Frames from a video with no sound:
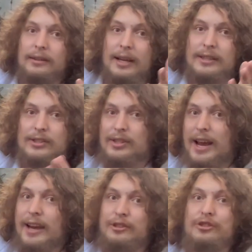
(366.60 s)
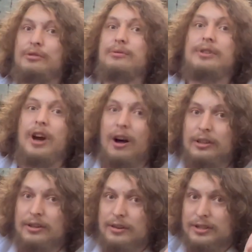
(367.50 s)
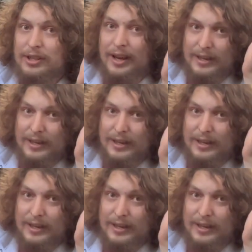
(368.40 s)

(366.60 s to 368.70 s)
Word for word: let's say, two dollars a